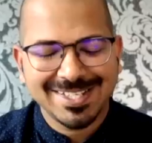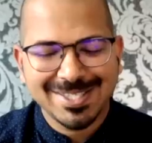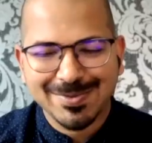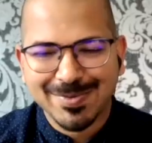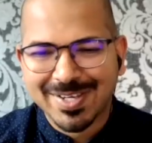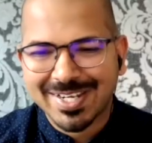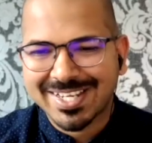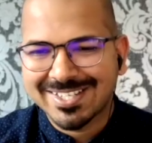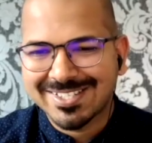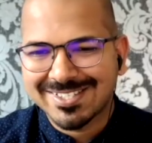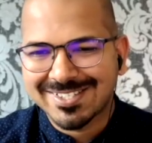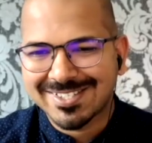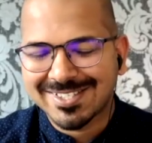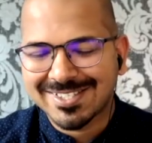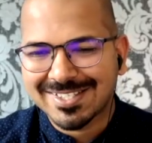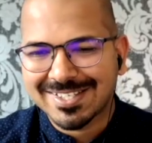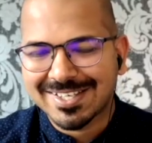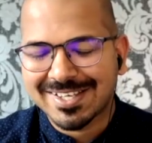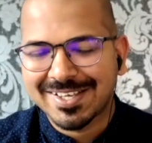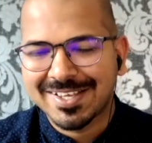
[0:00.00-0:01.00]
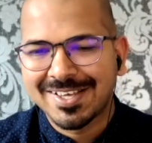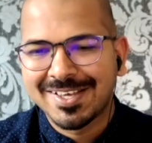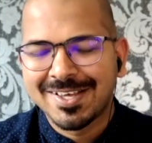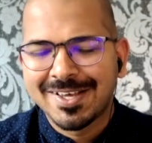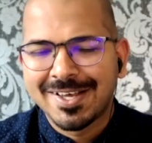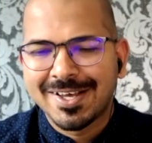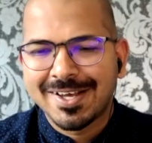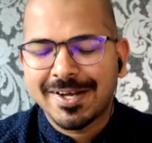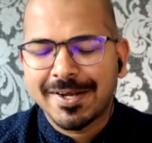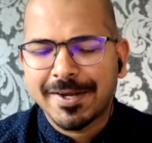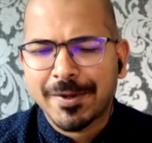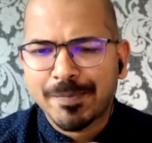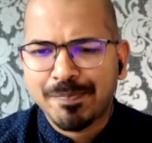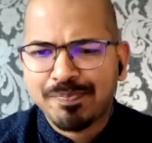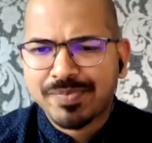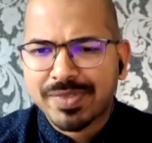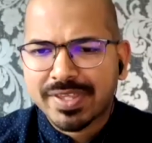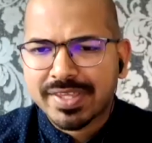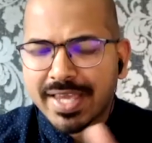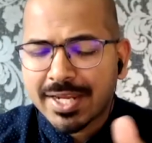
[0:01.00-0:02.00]
very interesting.
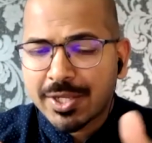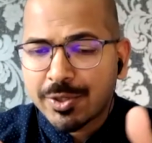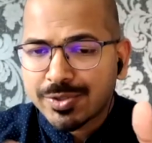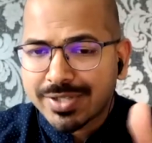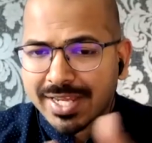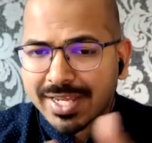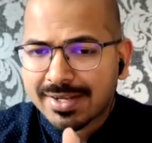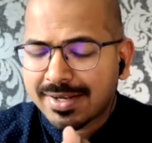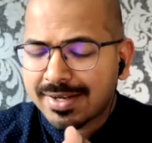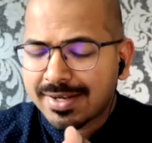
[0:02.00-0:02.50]
Can you tell